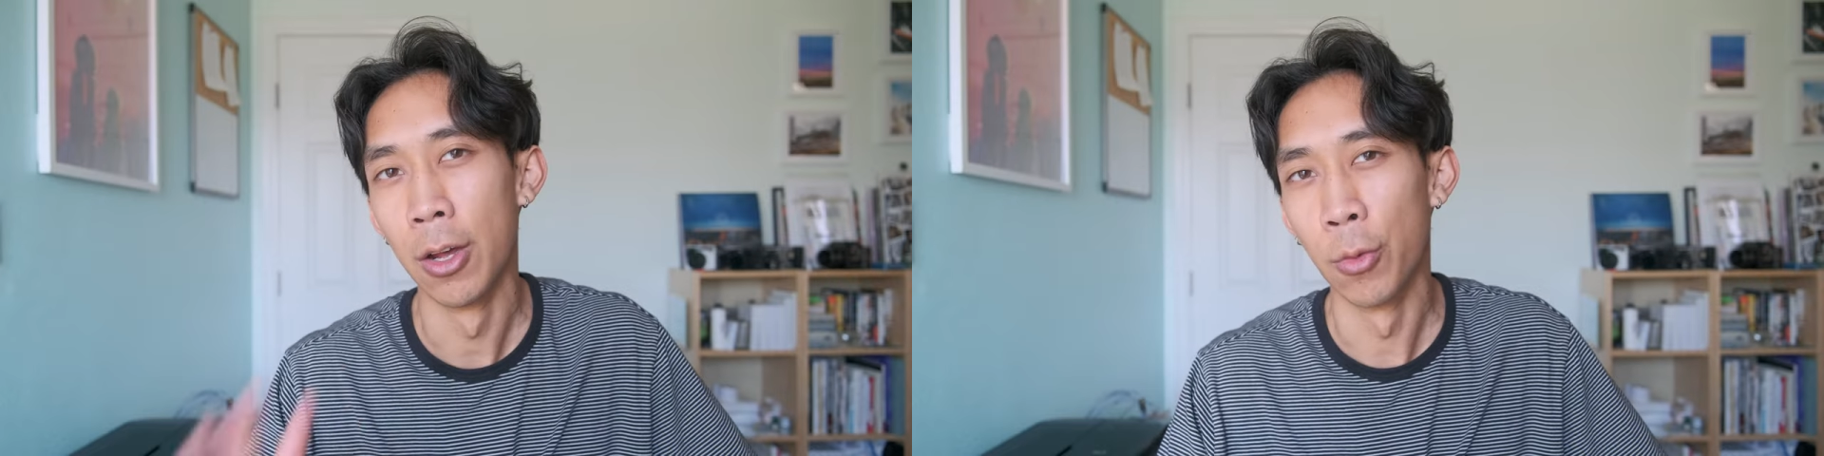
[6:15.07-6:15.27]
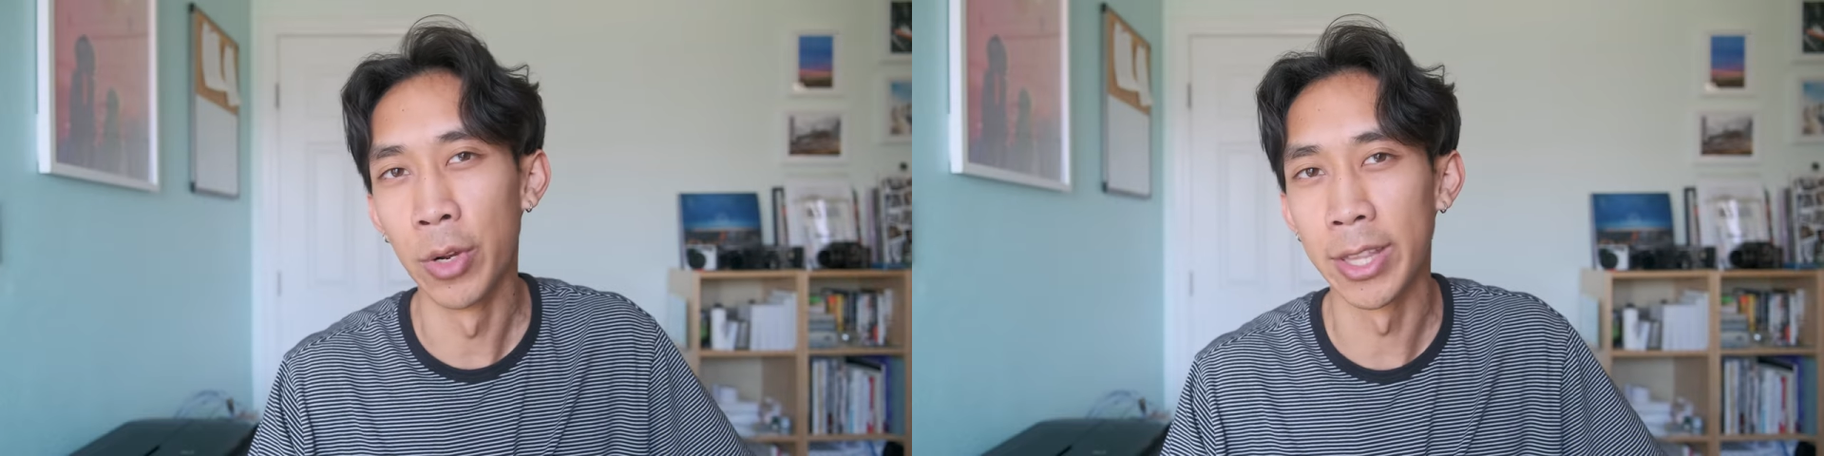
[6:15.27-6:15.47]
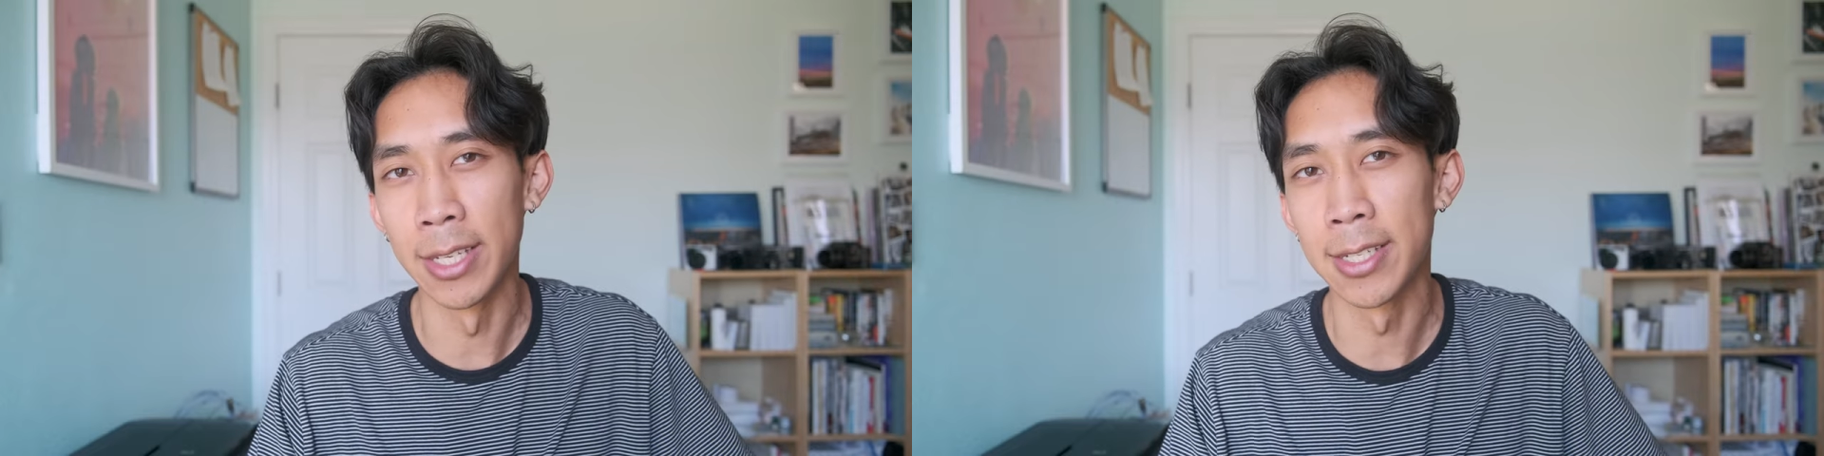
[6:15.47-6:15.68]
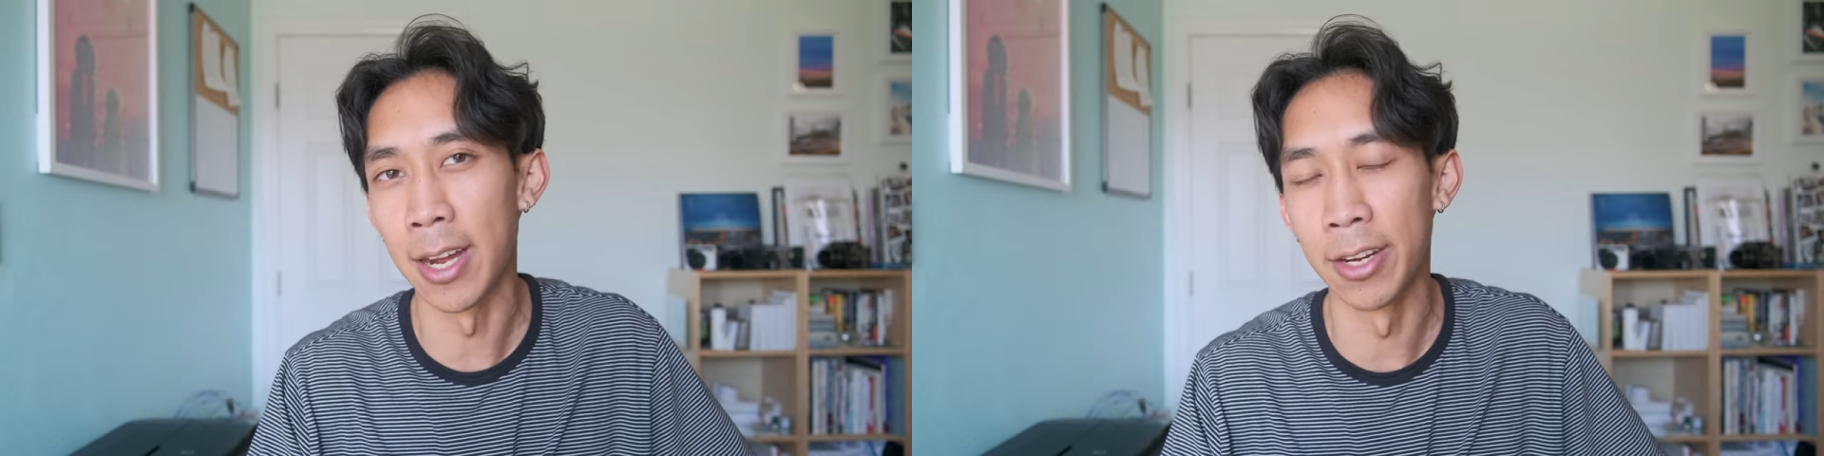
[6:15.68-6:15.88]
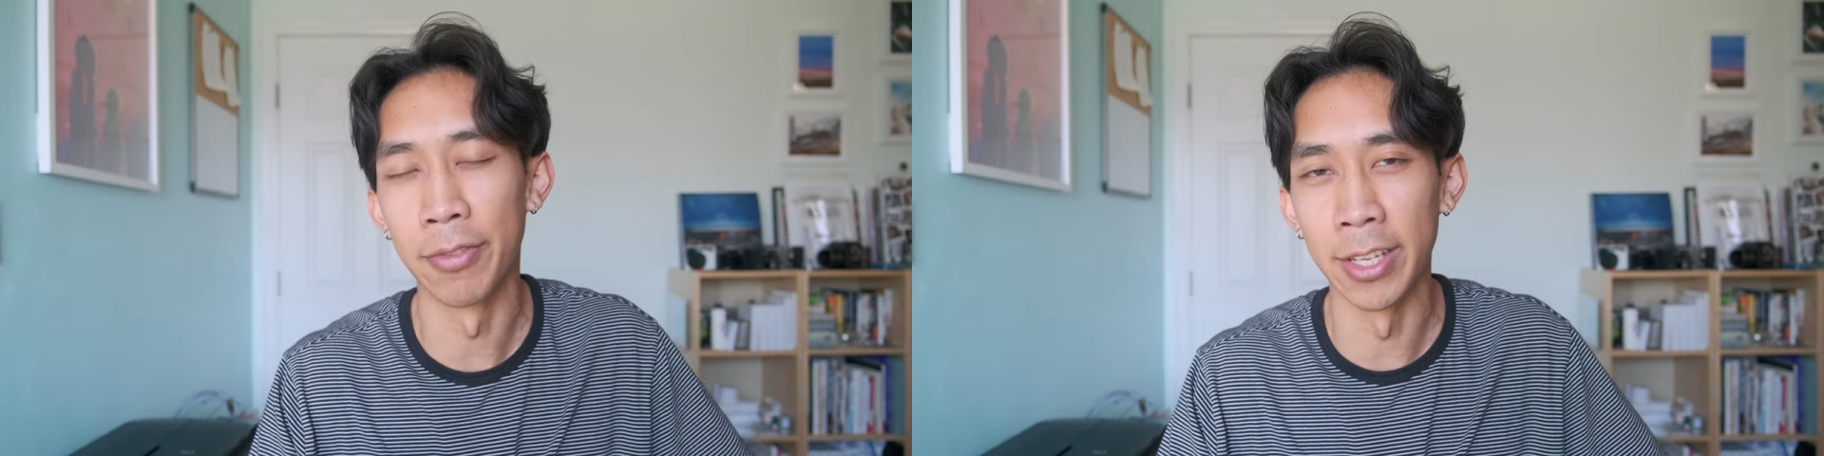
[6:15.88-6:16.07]
with these
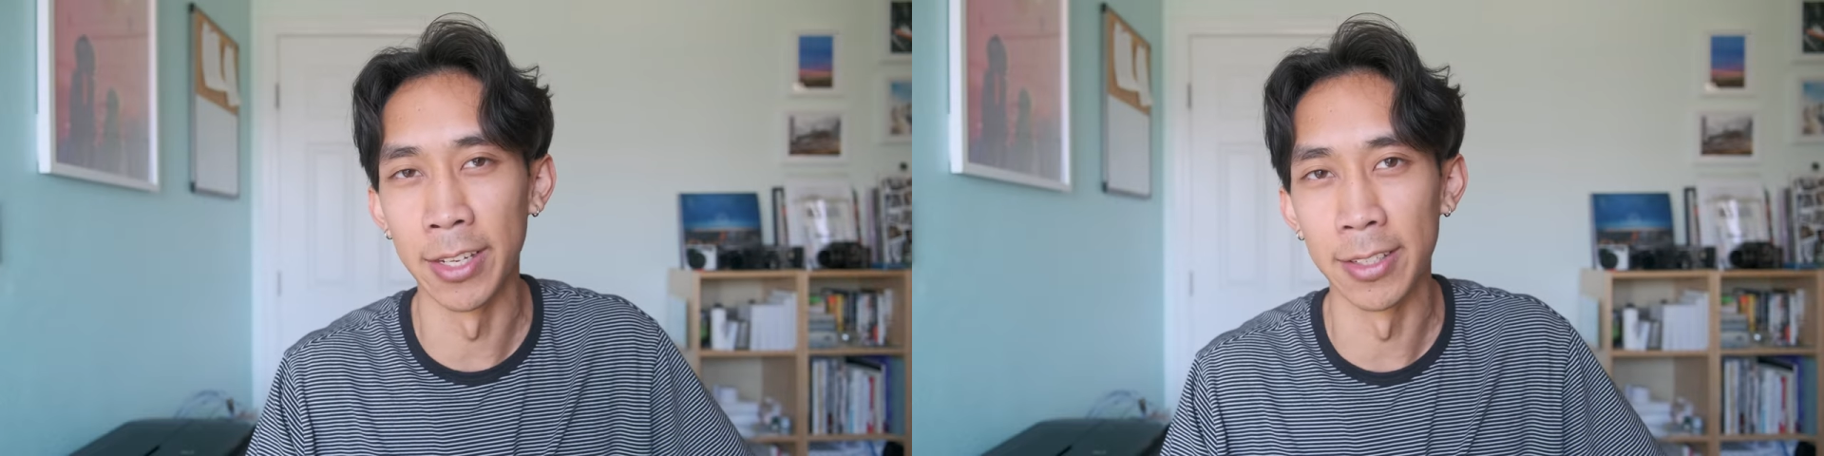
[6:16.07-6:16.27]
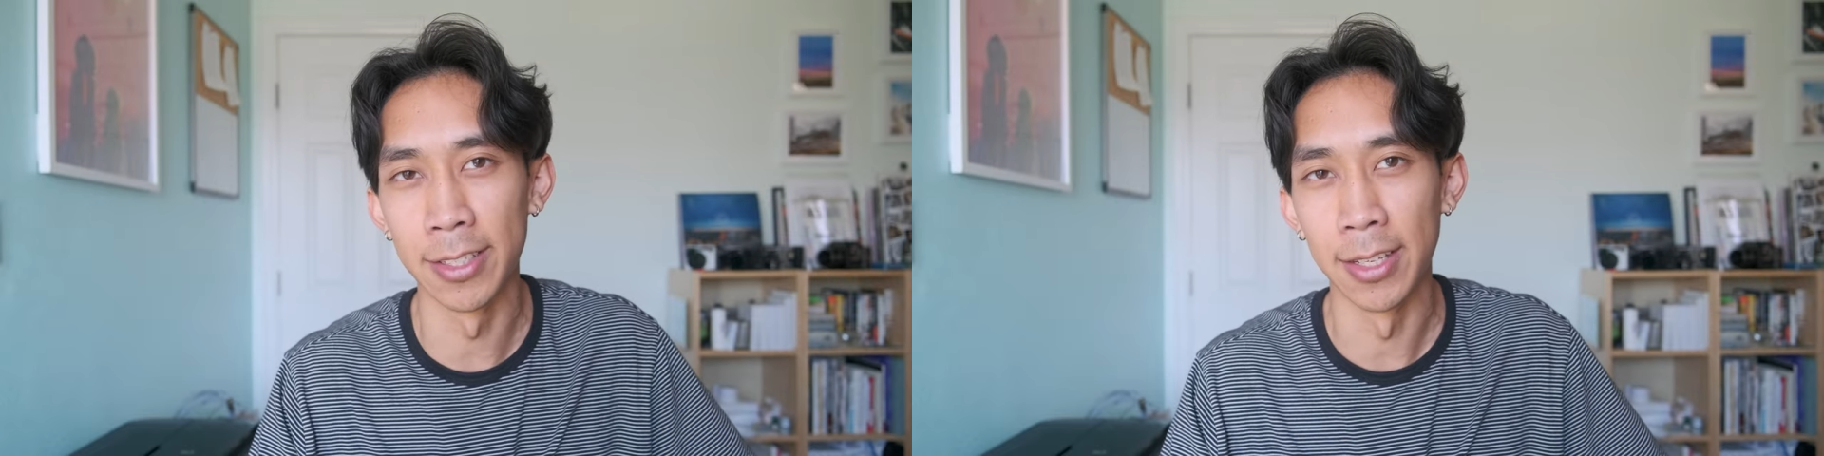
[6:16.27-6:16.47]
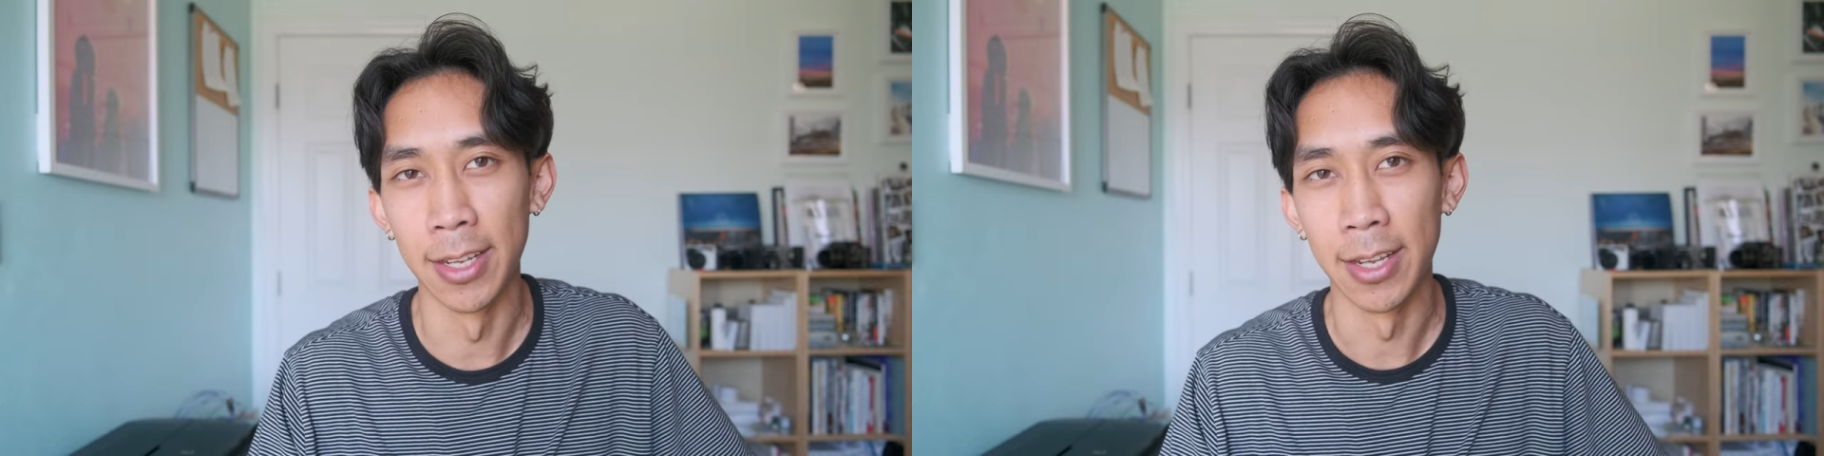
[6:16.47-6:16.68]
kind of things